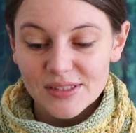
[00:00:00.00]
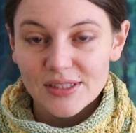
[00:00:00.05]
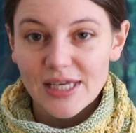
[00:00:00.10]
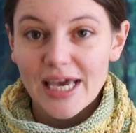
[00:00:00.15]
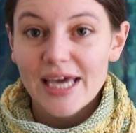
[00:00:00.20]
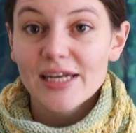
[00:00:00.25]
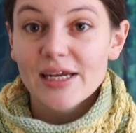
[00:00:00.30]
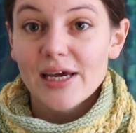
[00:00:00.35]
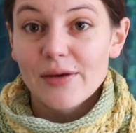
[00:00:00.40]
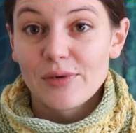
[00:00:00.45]

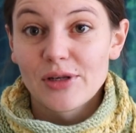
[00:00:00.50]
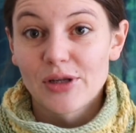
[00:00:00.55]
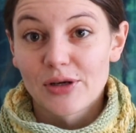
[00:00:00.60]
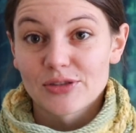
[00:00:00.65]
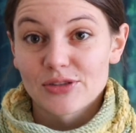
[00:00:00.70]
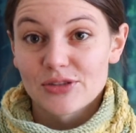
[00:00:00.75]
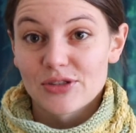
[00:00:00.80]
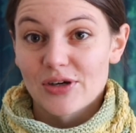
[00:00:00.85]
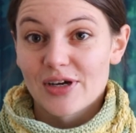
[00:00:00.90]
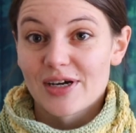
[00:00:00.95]
And I will
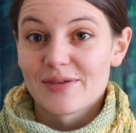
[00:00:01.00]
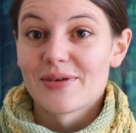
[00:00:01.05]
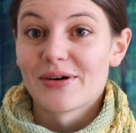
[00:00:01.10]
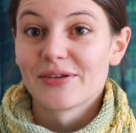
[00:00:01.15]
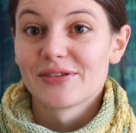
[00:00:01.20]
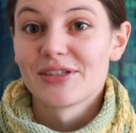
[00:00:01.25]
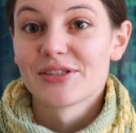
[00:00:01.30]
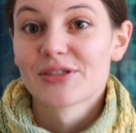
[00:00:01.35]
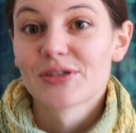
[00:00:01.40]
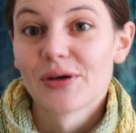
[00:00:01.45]
also talk about
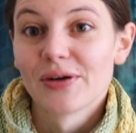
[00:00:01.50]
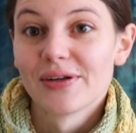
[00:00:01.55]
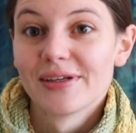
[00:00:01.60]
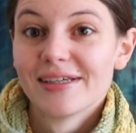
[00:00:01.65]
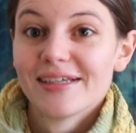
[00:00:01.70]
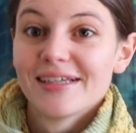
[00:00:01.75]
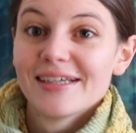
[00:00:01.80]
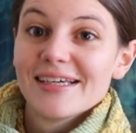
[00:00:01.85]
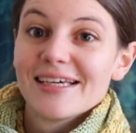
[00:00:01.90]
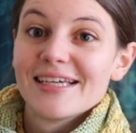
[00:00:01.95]
this shawl
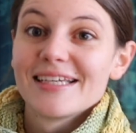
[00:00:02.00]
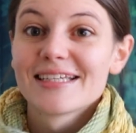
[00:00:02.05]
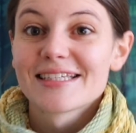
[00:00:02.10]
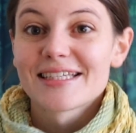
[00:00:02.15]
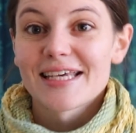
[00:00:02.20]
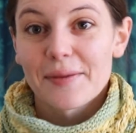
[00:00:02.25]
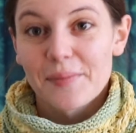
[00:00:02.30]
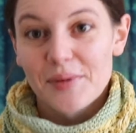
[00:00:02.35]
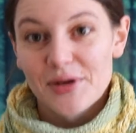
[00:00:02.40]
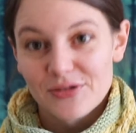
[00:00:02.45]
in the
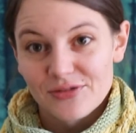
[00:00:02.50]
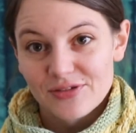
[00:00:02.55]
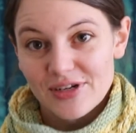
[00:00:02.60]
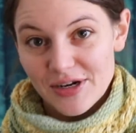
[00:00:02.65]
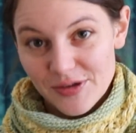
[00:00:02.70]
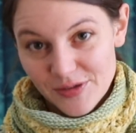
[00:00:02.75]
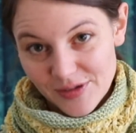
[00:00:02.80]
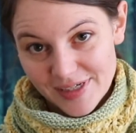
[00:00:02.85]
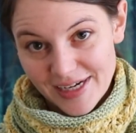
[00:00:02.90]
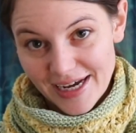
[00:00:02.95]
segment of
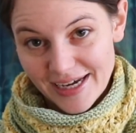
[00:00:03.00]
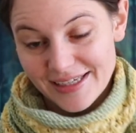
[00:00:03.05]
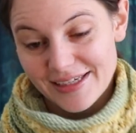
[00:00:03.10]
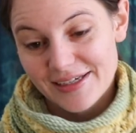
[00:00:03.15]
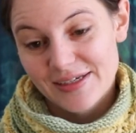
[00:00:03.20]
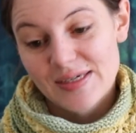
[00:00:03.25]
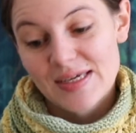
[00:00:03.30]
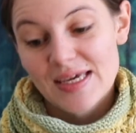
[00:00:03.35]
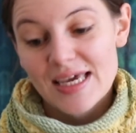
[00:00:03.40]
natural dyeing.